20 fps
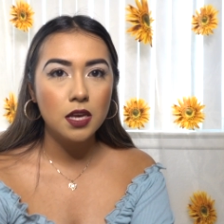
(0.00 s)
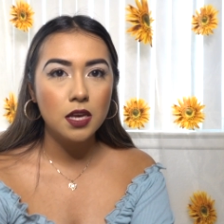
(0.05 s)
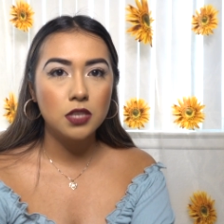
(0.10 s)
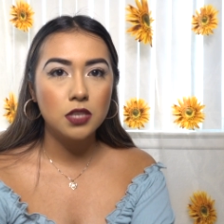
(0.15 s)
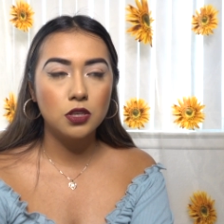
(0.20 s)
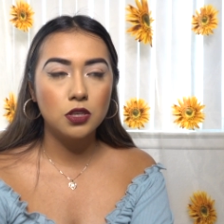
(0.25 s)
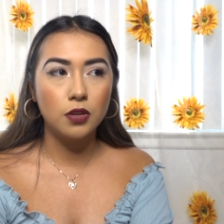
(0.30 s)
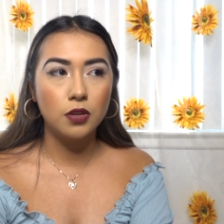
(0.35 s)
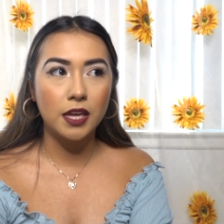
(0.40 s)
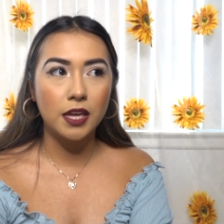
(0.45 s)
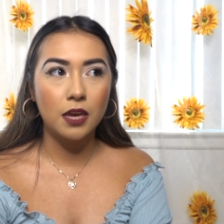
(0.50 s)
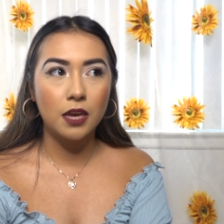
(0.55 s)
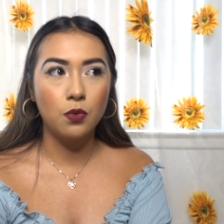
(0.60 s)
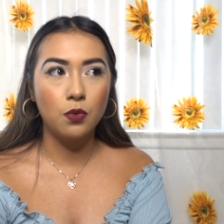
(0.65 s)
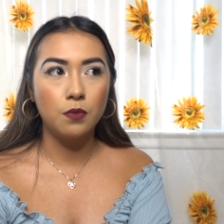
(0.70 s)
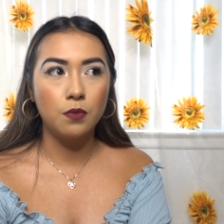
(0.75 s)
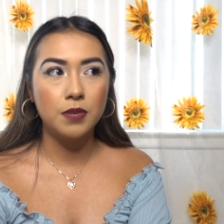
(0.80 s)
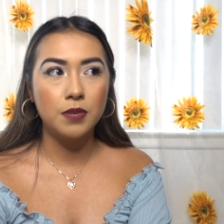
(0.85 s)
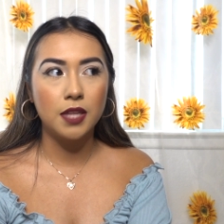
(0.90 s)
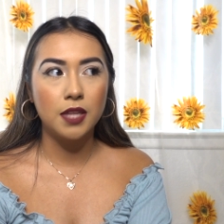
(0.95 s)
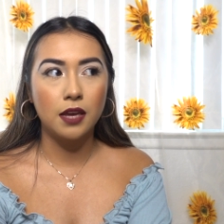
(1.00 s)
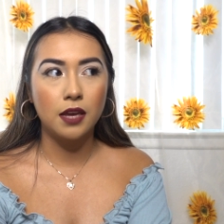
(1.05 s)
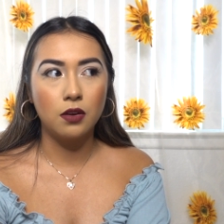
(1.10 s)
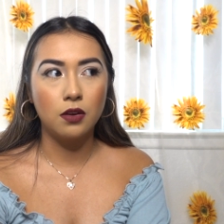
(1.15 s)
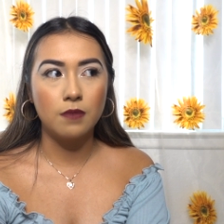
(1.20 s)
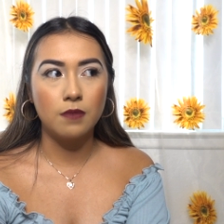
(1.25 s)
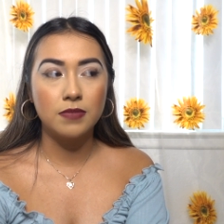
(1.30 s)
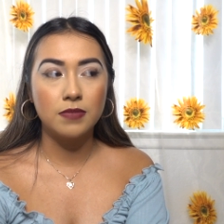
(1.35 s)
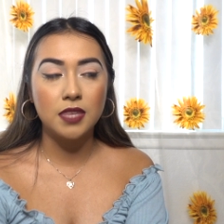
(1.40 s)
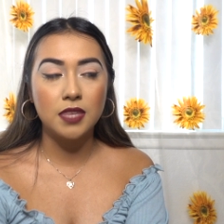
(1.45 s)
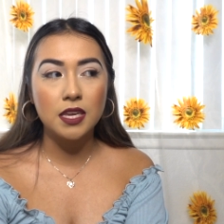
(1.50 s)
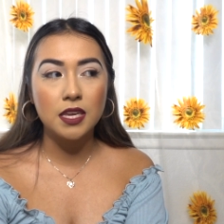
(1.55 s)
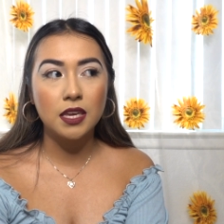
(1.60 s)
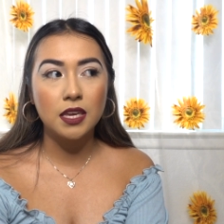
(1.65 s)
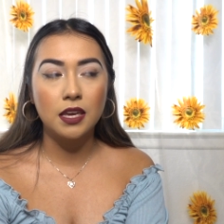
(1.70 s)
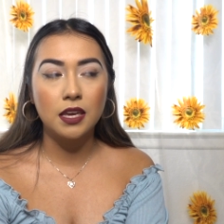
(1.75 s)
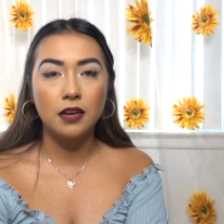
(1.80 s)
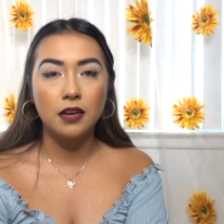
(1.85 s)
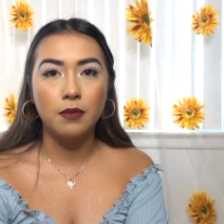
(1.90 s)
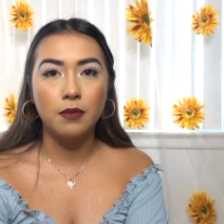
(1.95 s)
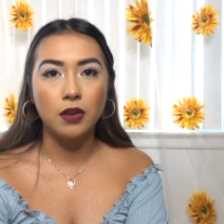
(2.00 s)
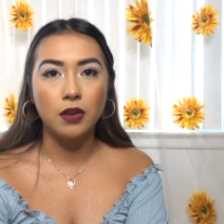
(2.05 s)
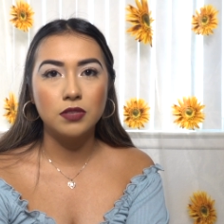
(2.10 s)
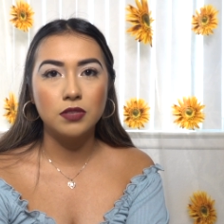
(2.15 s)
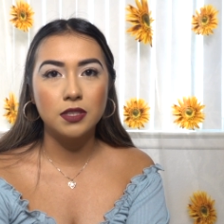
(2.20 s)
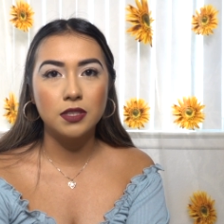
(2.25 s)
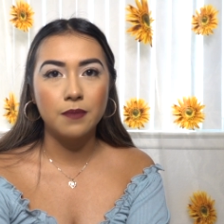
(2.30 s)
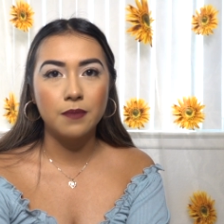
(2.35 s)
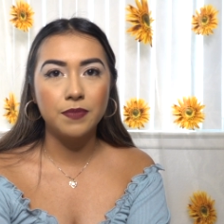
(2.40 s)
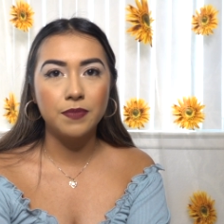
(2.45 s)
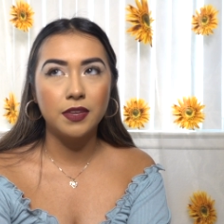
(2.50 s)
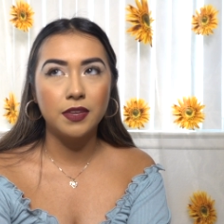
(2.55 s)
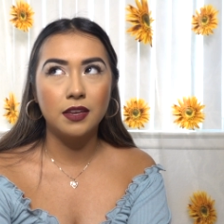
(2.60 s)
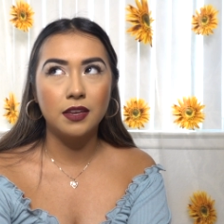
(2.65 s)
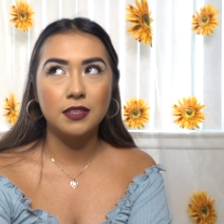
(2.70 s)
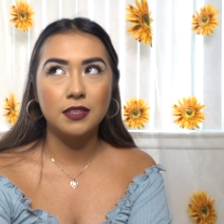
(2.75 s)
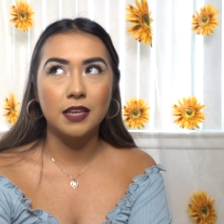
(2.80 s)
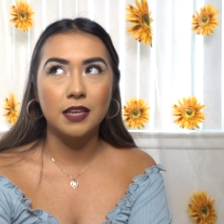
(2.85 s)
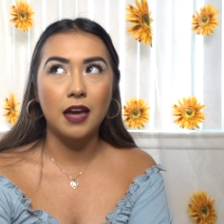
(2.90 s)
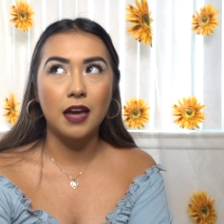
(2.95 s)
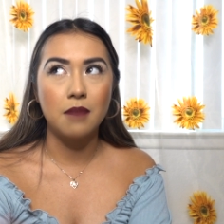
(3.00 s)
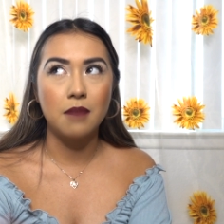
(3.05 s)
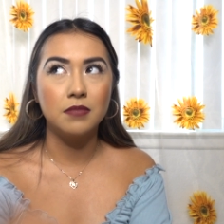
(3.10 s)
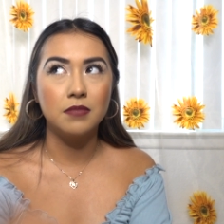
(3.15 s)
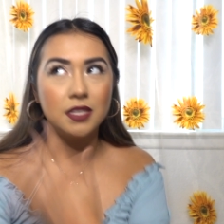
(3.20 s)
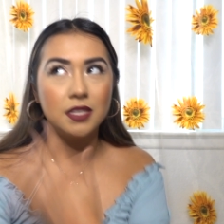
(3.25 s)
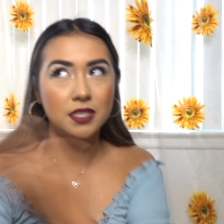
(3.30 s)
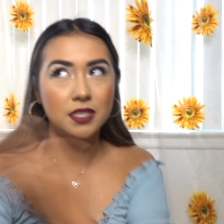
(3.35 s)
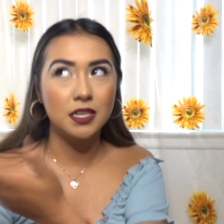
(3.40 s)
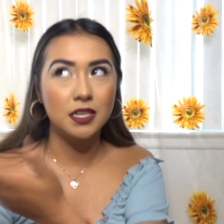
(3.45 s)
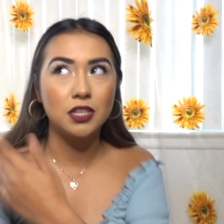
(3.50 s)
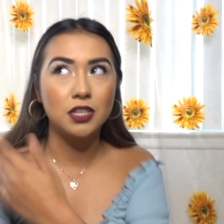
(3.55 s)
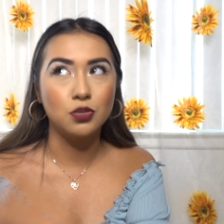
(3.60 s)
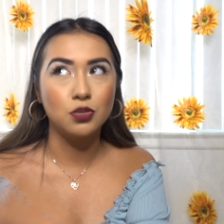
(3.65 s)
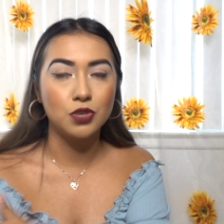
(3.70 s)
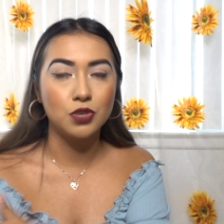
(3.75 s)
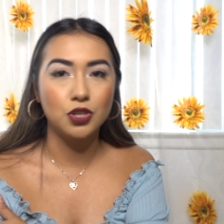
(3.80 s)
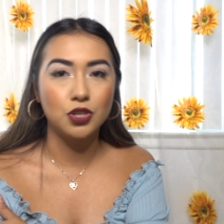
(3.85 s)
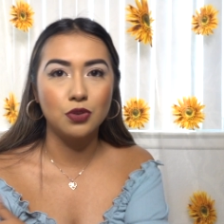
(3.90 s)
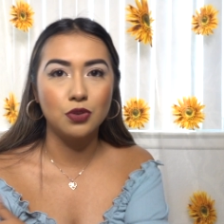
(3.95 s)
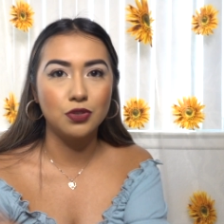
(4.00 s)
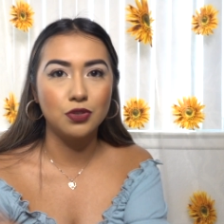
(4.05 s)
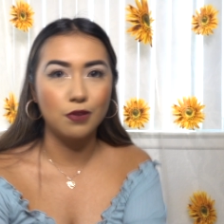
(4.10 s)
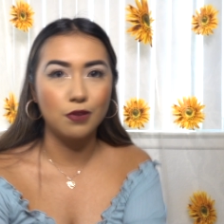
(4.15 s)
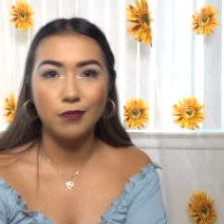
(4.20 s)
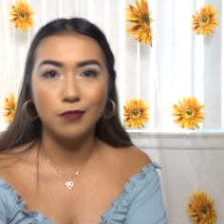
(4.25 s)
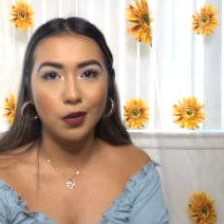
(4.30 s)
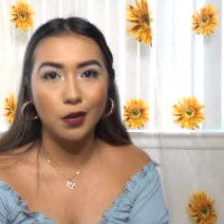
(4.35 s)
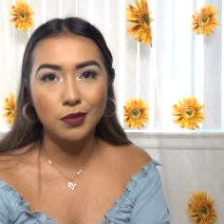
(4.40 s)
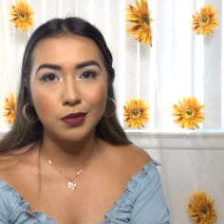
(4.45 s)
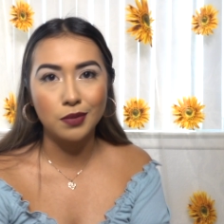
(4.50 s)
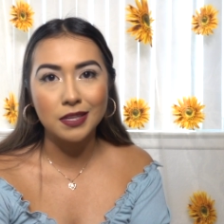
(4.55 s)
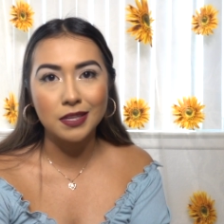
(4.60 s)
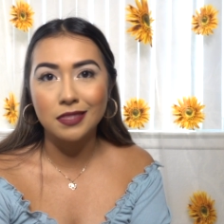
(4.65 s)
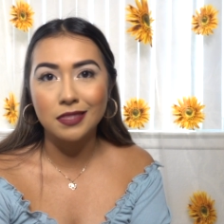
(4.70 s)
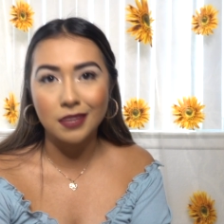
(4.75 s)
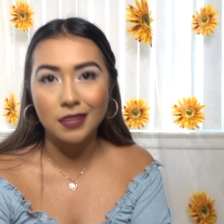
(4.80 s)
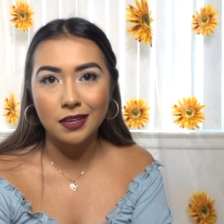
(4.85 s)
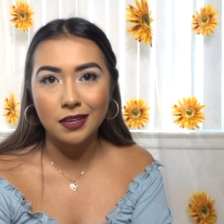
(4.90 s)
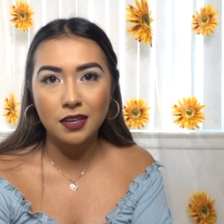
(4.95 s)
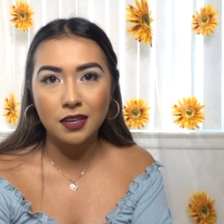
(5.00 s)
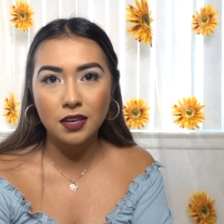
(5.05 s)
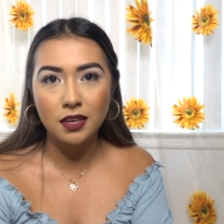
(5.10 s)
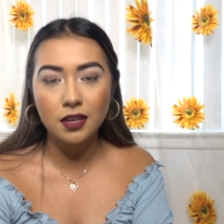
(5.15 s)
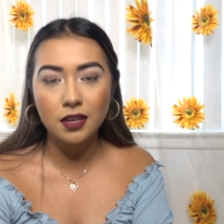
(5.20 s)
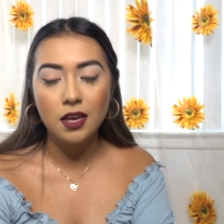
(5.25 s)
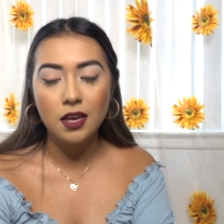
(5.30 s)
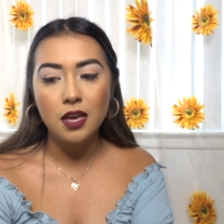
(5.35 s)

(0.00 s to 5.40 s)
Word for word: So like it won't be like I'm thinking about something. It's like I'm listening to a show, so I'm not really thinking.